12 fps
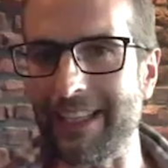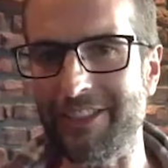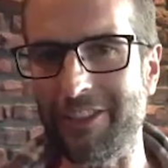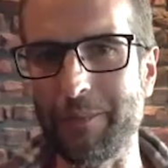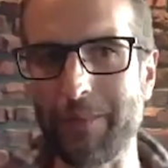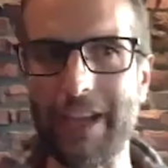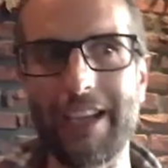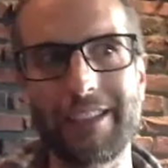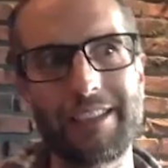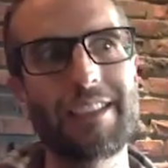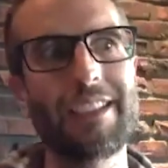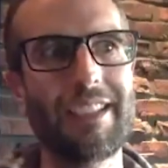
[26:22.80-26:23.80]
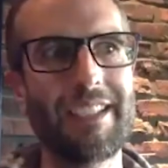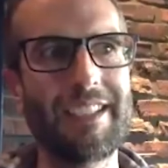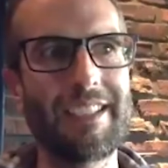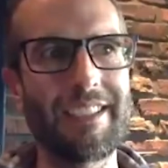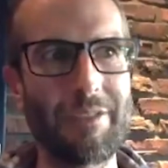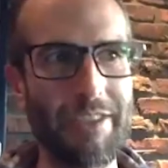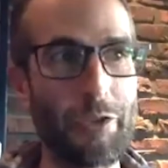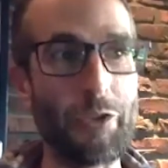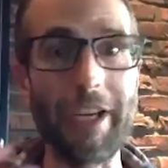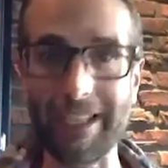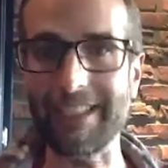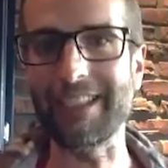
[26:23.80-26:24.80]
So, I'm not. Yeah
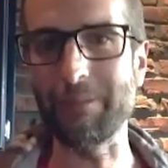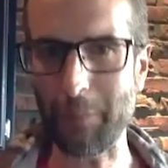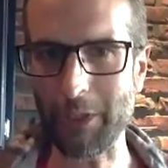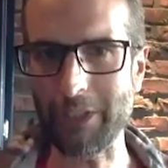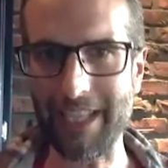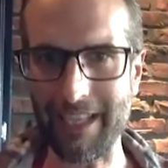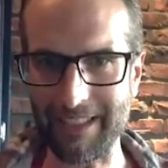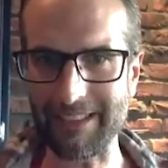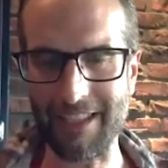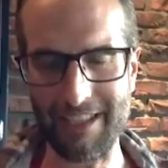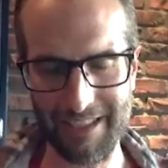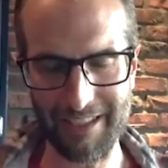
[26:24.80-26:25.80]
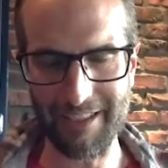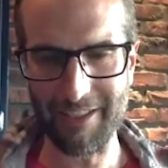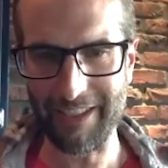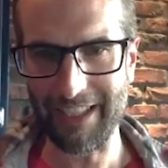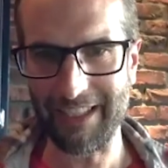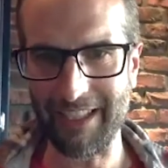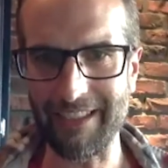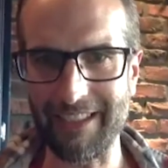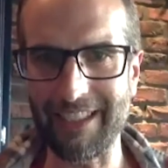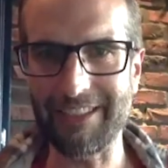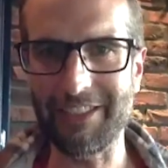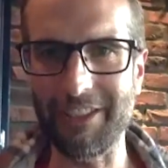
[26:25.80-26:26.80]
drained and burnt out and exhausted and all that kind of
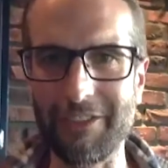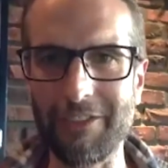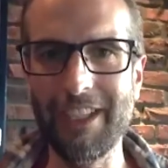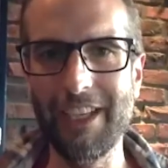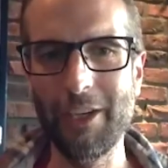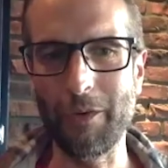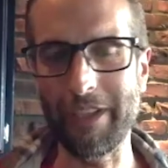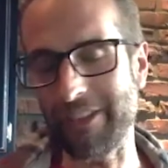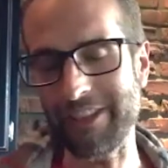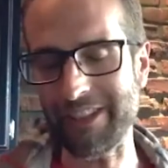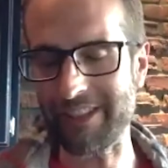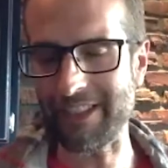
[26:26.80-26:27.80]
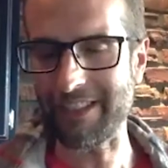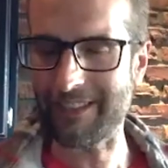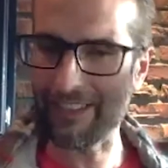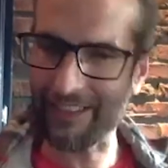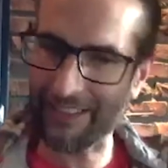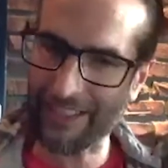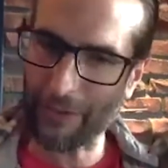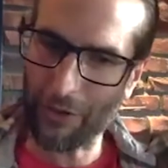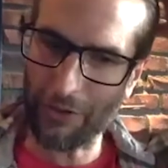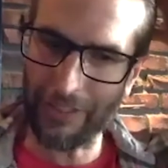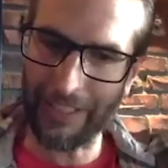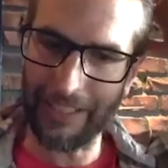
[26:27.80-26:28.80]
thing. So whether it's just a
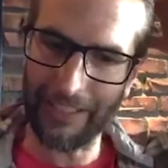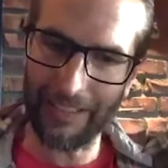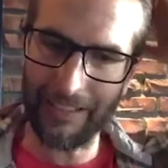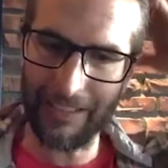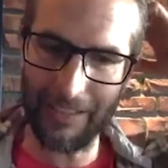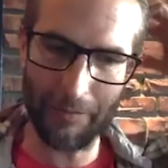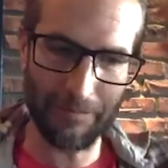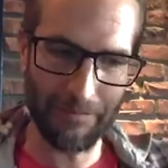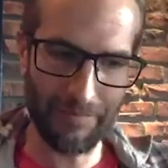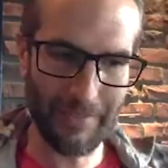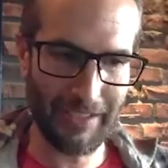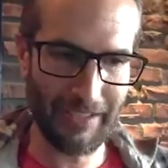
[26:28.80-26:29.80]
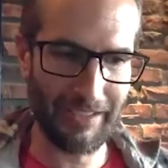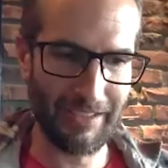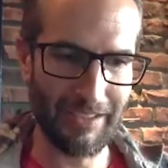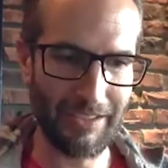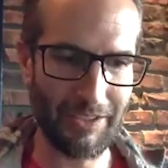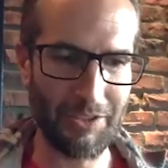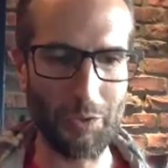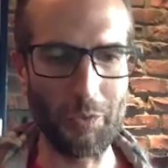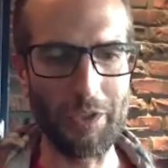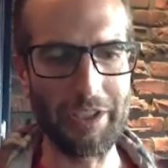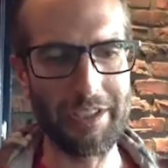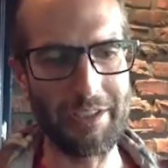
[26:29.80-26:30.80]
acetylcholine um,
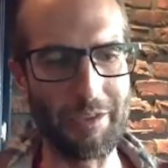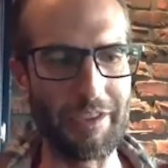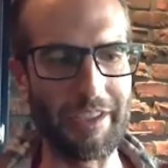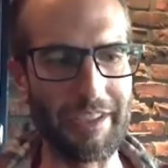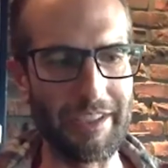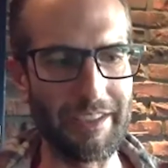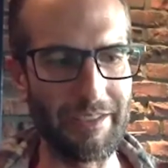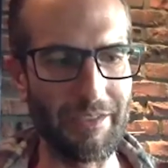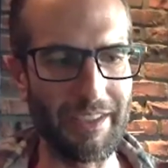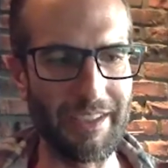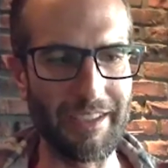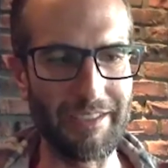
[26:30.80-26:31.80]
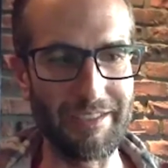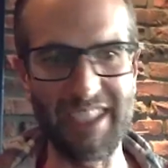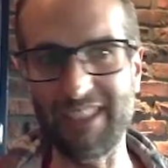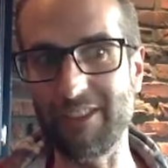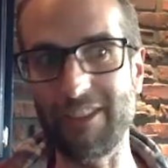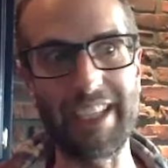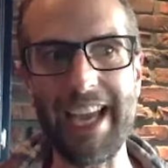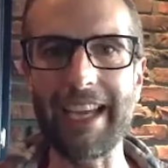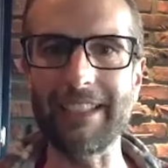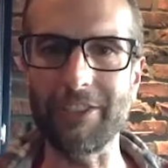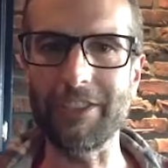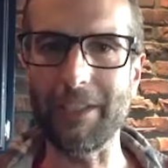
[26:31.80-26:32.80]
source or um, eating a lot of
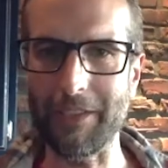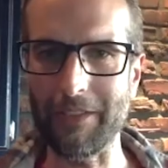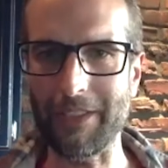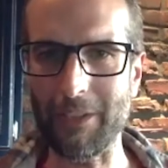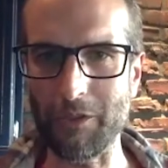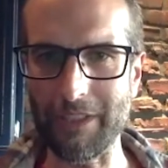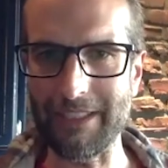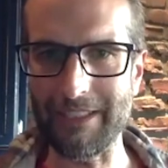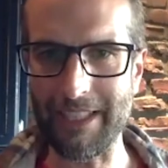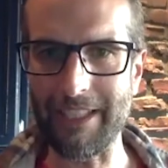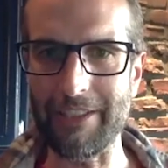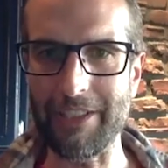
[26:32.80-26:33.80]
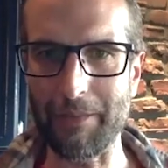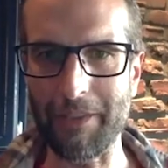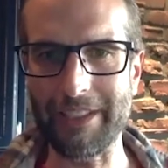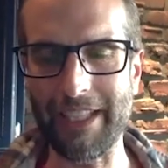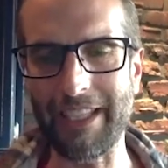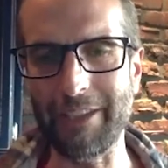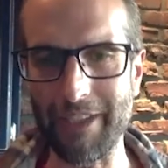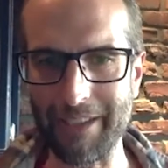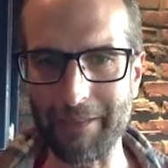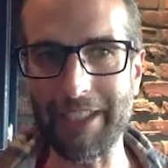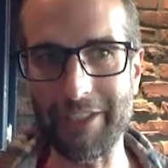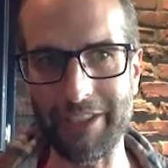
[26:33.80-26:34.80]
eggs or something with cholines in it or something like that, you want to
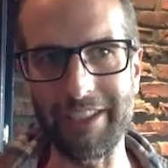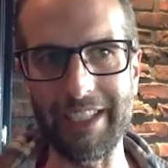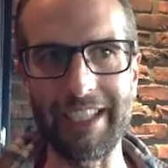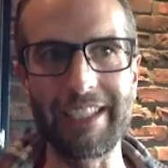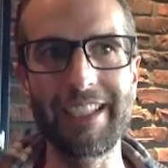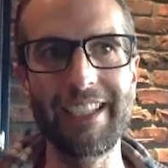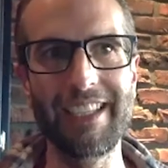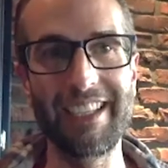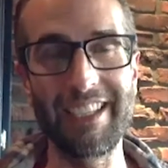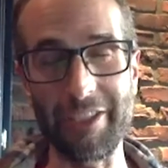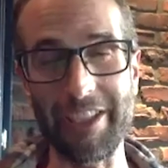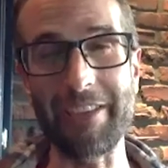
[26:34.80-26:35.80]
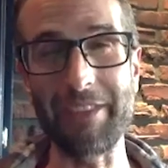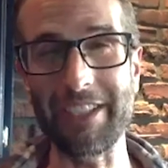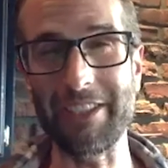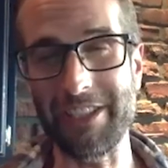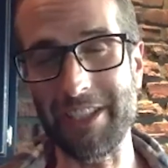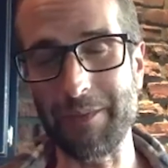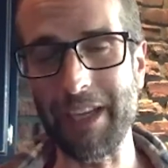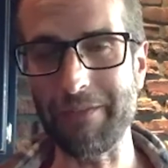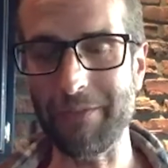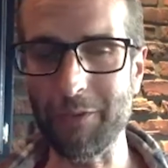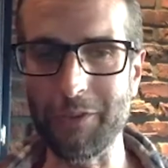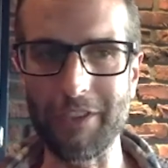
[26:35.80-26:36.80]
make sure that you're giving your system that
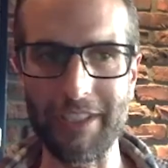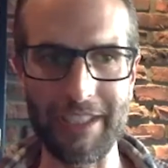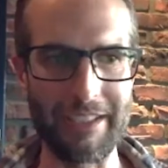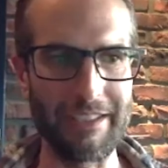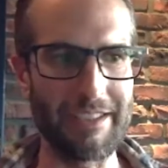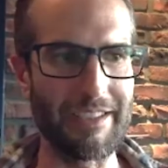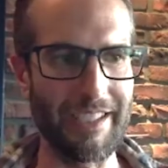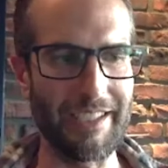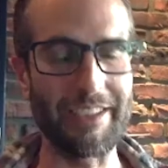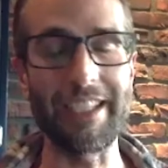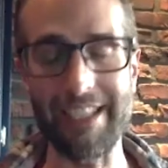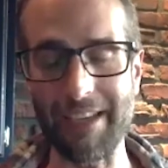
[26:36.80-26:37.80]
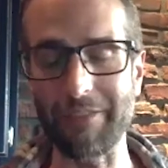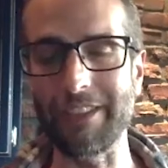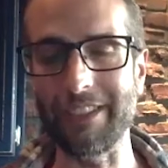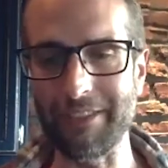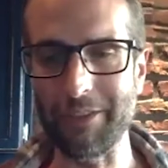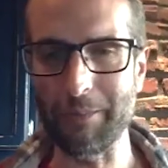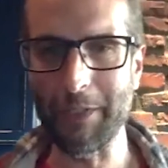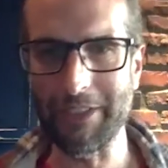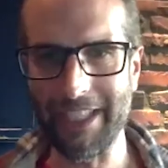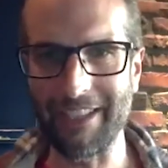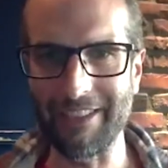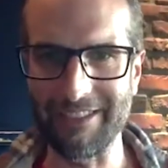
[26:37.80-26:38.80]
fuel because it can definitely leave you burnt
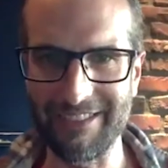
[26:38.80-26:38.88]
out.